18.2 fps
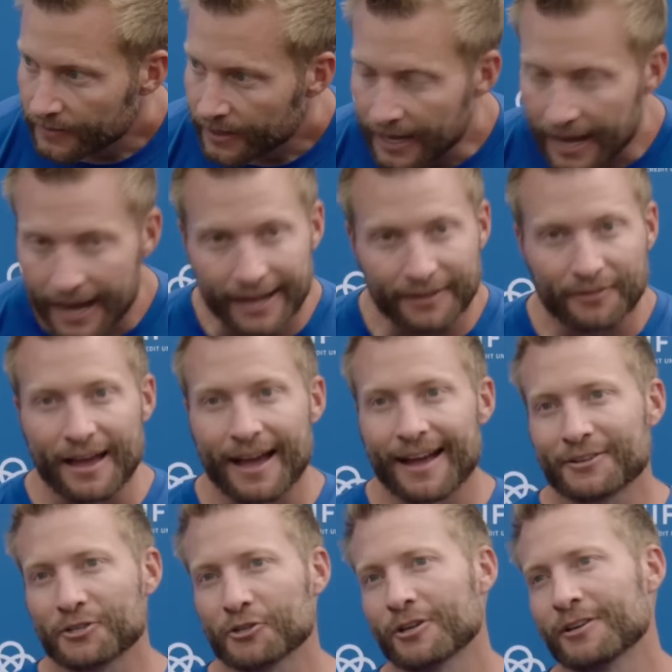Yeah, I
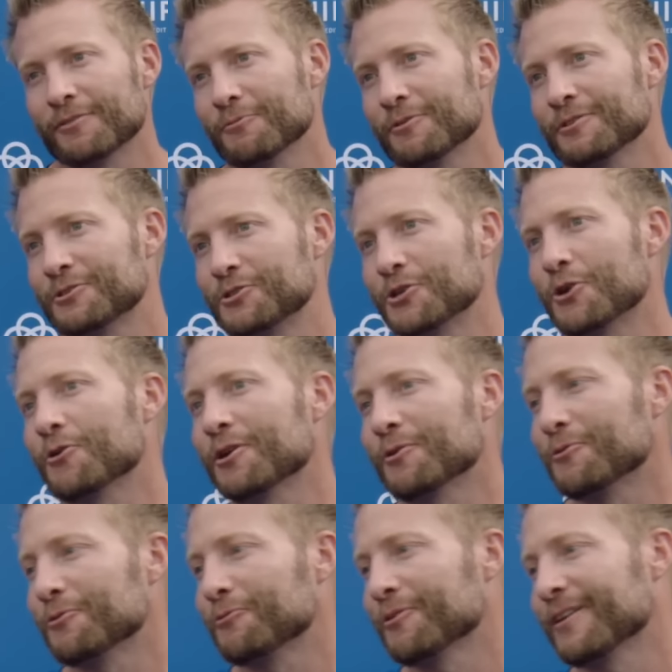actually was
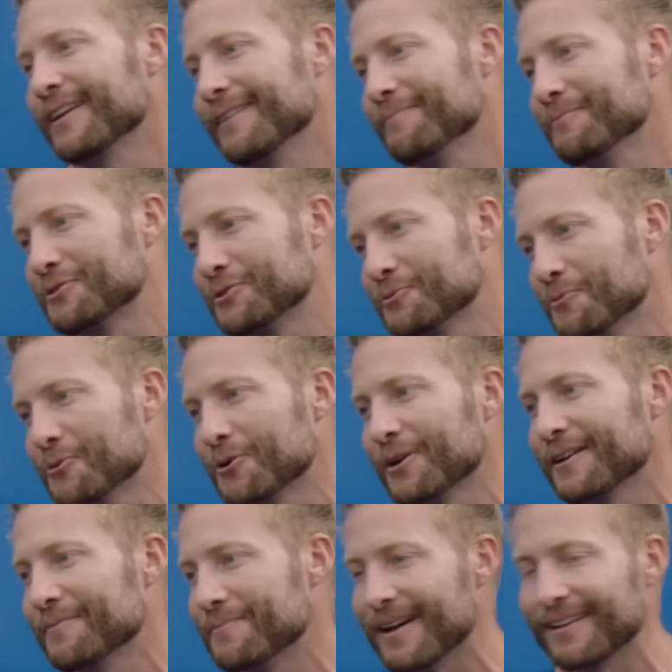joking with Raheem this
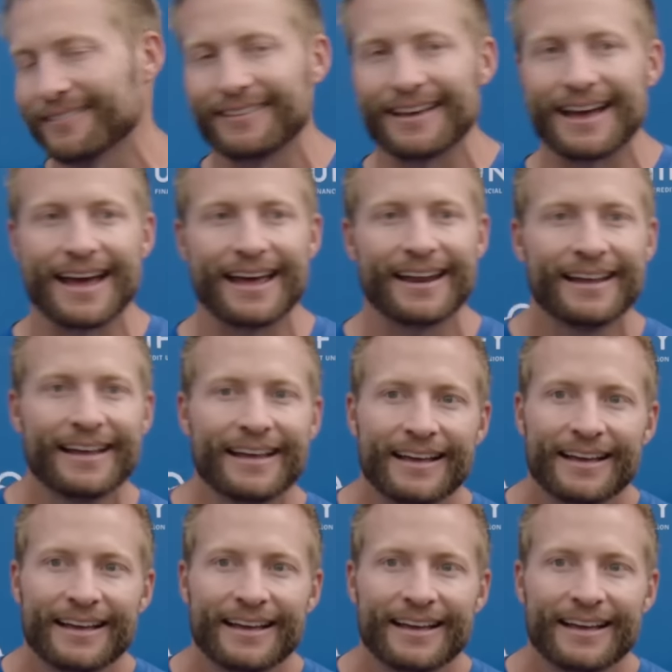morning about that.